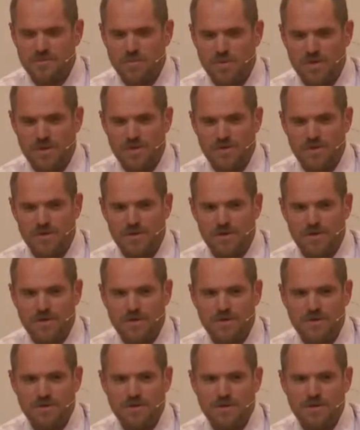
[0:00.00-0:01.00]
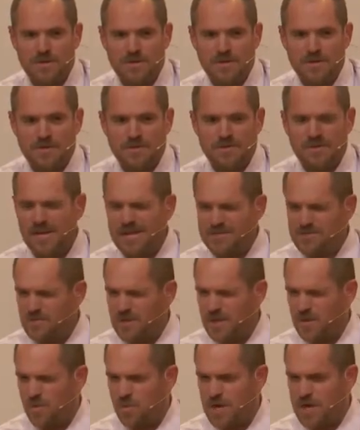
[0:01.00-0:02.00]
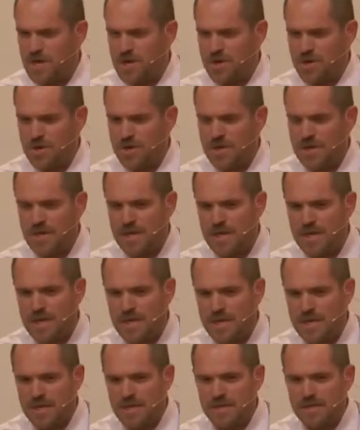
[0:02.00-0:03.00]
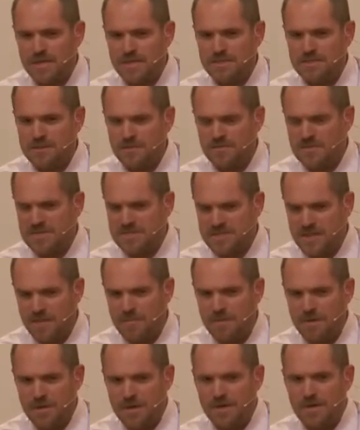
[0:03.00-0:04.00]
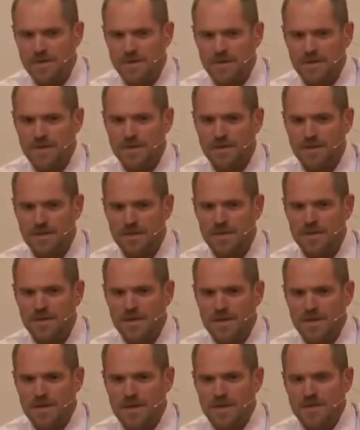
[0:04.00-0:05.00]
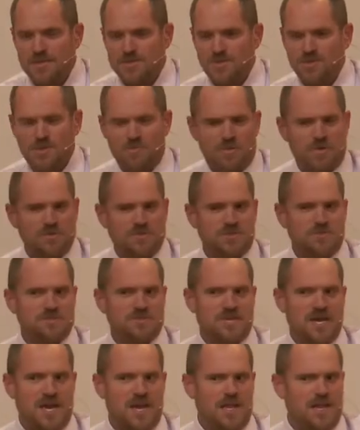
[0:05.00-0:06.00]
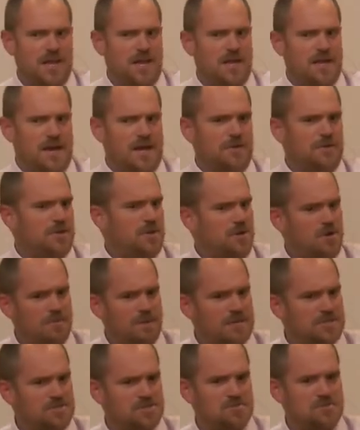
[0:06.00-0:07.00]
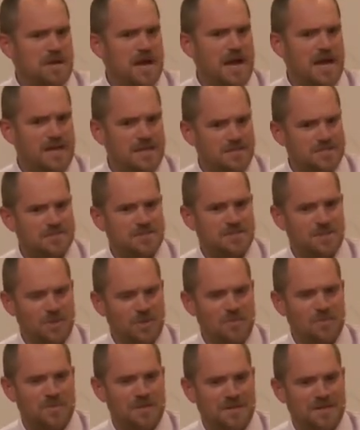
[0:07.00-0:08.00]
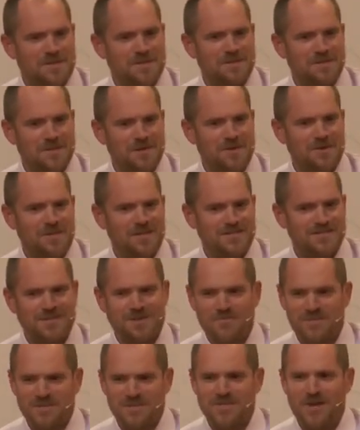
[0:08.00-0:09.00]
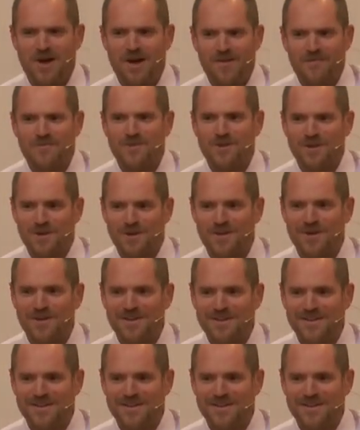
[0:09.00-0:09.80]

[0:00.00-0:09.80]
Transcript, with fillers: weird here. You guys are like weird. Something's up here. So the person was kind of like, I don't know about you guys a little bit, you know, like something's off here.